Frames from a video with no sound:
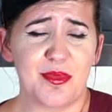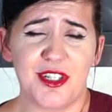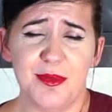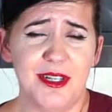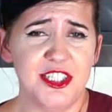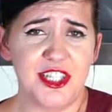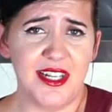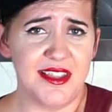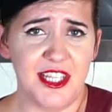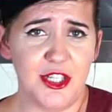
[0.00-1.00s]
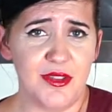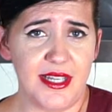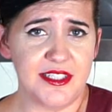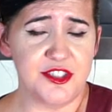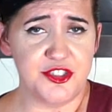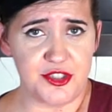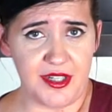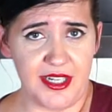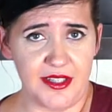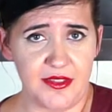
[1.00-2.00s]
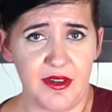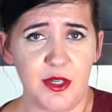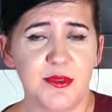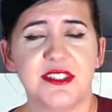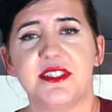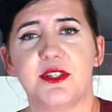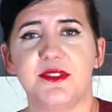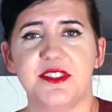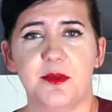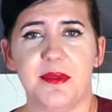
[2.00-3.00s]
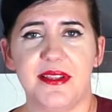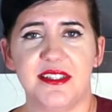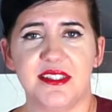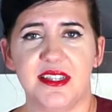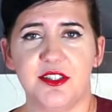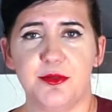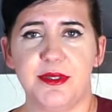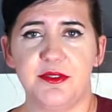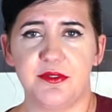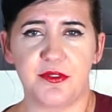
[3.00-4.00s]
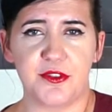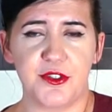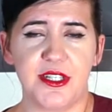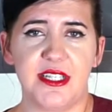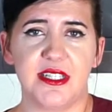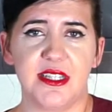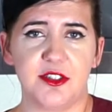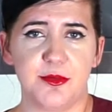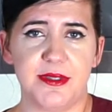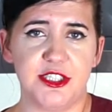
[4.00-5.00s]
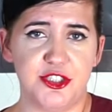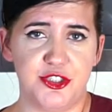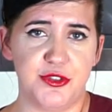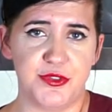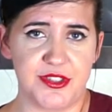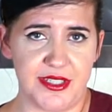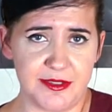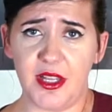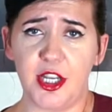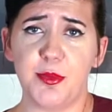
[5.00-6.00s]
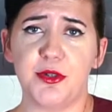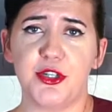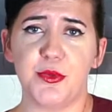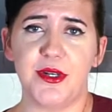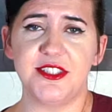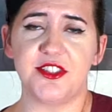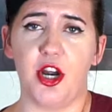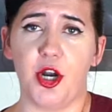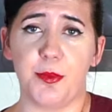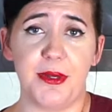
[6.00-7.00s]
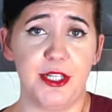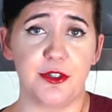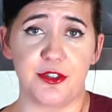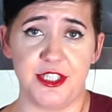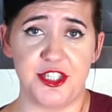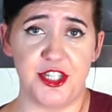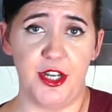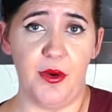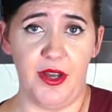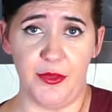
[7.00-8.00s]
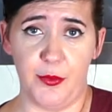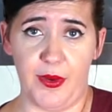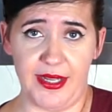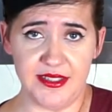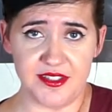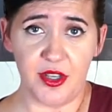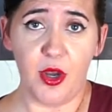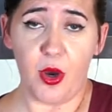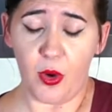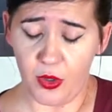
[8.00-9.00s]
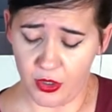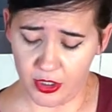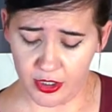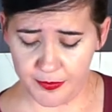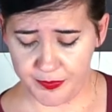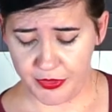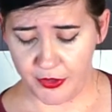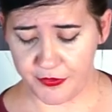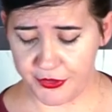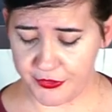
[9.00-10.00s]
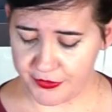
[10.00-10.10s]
Pretty much anything you'd like to drink, though I would stick with something that's a little bit fruity and a little bit juicy. A couple good ones are Pinot Grigio on the whites, or for the